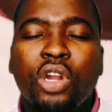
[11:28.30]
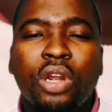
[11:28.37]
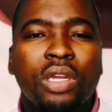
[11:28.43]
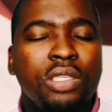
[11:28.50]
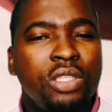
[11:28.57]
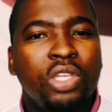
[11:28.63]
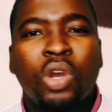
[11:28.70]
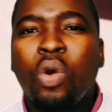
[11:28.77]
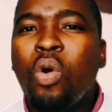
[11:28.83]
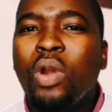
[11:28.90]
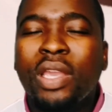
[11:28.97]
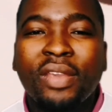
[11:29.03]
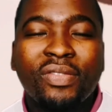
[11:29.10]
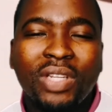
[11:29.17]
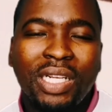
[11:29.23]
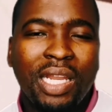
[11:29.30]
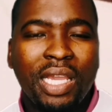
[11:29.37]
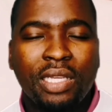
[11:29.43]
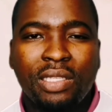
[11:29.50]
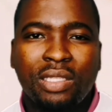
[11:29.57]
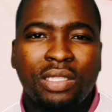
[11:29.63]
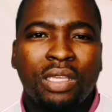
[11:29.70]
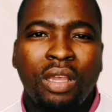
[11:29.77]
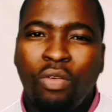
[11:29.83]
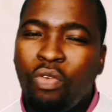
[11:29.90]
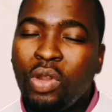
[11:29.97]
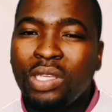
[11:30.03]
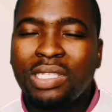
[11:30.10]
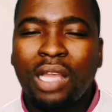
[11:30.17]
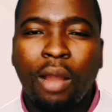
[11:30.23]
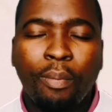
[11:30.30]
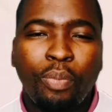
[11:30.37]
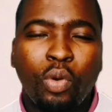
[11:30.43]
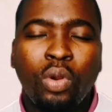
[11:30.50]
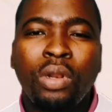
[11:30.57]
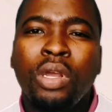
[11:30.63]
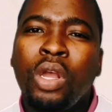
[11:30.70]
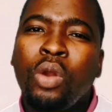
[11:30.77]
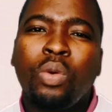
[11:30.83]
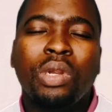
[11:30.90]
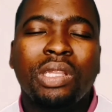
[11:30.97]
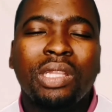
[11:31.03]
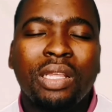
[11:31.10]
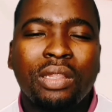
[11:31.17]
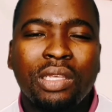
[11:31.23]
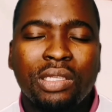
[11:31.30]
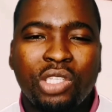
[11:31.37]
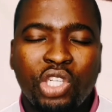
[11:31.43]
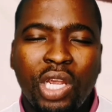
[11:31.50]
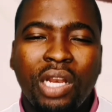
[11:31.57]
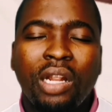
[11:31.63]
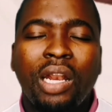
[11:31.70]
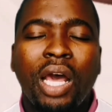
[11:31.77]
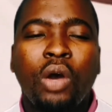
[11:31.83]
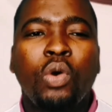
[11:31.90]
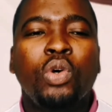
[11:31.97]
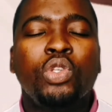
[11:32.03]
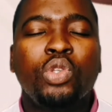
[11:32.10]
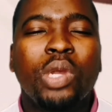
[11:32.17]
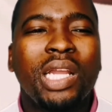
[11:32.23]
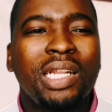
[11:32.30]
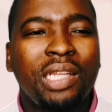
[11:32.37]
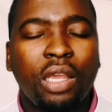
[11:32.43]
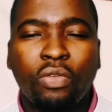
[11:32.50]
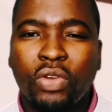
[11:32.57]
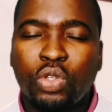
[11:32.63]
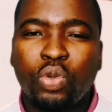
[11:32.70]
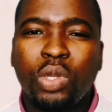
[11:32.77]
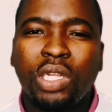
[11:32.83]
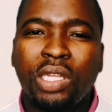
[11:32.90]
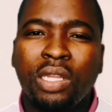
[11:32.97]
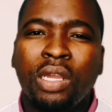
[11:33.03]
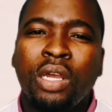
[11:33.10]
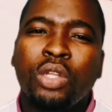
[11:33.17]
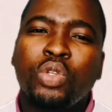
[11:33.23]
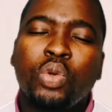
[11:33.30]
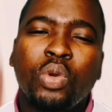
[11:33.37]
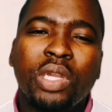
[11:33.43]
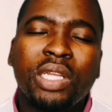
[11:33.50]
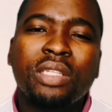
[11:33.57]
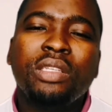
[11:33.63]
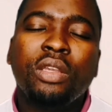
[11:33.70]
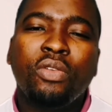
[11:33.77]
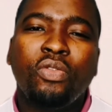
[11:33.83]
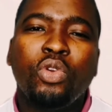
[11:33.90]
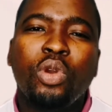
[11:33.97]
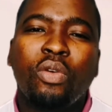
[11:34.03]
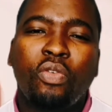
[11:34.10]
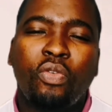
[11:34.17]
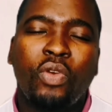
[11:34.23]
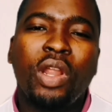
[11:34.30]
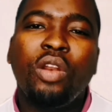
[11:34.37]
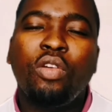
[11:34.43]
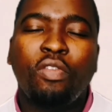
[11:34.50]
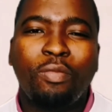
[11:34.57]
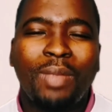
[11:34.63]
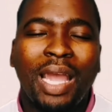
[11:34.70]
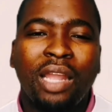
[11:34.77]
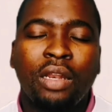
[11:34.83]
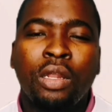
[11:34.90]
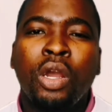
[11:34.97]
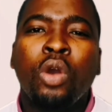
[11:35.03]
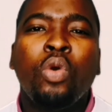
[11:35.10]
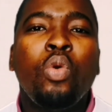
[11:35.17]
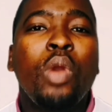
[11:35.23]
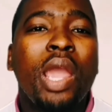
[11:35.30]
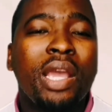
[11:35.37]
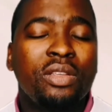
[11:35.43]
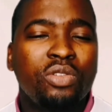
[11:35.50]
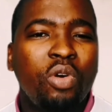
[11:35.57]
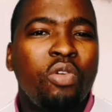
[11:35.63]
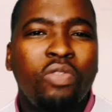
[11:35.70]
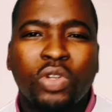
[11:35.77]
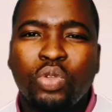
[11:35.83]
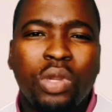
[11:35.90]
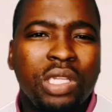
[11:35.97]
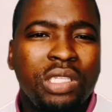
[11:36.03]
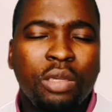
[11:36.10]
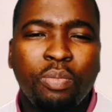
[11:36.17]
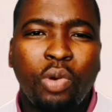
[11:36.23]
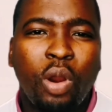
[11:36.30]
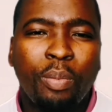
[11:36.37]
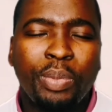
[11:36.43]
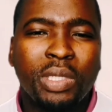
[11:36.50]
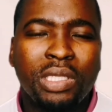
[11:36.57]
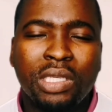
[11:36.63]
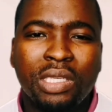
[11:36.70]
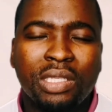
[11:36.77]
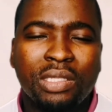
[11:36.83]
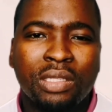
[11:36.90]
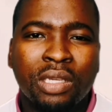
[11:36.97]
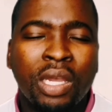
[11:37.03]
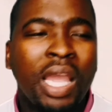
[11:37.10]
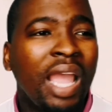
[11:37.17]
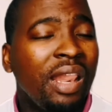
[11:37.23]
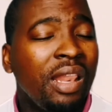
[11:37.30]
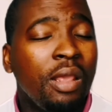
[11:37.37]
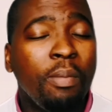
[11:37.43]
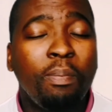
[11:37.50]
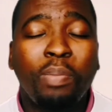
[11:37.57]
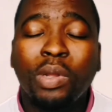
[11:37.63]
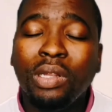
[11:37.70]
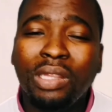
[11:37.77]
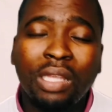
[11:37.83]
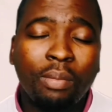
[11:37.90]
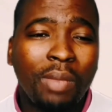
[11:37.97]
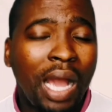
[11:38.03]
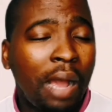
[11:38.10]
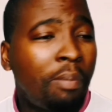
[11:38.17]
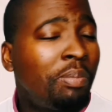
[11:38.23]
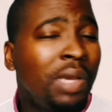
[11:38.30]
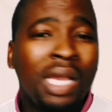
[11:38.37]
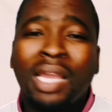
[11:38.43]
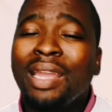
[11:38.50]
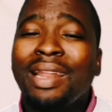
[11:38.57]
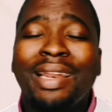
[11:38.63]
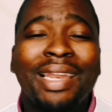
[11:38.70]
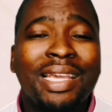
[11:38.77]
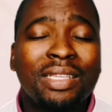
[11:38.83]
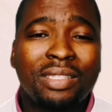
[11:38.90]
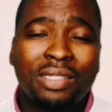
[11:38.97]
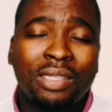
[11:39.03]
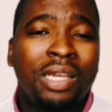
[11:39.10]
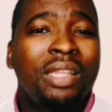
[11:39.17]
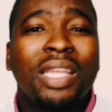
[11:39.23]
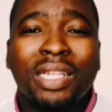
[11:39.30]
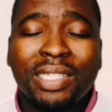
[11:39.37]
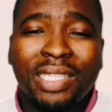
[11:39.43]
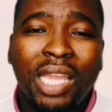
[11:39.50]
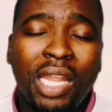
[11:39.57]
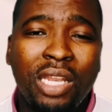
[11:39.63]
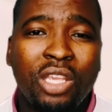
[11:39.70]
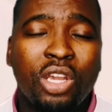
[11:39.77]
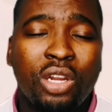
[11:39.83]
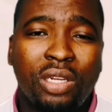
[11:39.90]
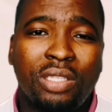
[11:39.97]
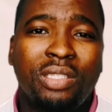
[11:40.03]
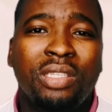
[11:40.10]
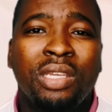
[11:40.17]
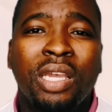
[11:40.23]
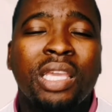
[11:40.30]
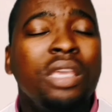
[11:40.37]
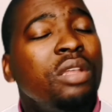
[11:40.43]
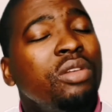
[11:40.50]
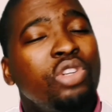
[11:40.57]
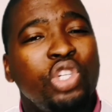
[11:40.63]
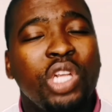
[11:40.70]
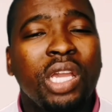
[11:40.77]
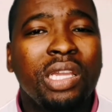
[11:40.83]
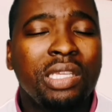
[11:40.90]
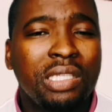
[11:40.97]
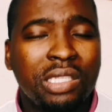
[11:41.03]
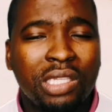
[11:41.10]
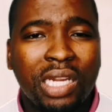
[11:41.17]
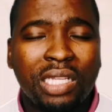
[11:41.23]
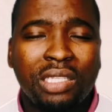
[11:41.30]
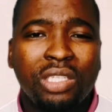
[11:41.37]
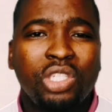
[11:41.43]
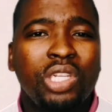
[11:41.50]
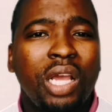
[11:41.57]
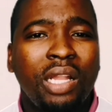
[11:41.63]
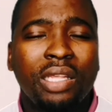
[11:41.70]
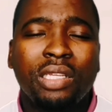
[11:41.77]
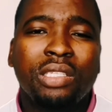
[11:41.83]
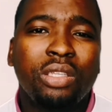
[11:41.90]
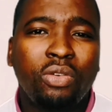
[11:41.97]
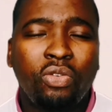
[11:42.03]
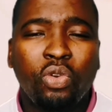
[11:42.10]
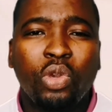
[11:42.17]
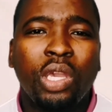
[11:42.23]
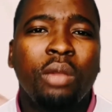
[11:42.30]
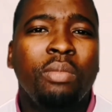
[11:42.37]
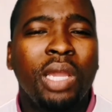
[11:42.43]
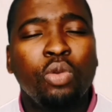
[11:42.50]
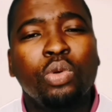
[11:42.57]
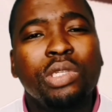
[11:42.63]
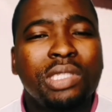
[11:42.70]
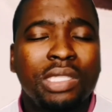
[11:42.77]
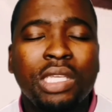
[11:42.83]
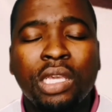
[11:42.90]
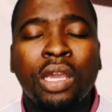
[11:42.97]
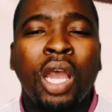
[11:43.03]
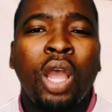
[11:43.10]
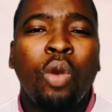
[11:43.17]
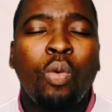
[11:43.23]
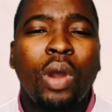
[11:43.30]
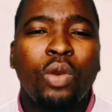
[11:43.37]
years or even less. For example, within this channel, I also endeavor to interview a friend of mine who has over 20 properties and he built them up in less than 10 years. He'll share his strategy. I'll interview him and we'll see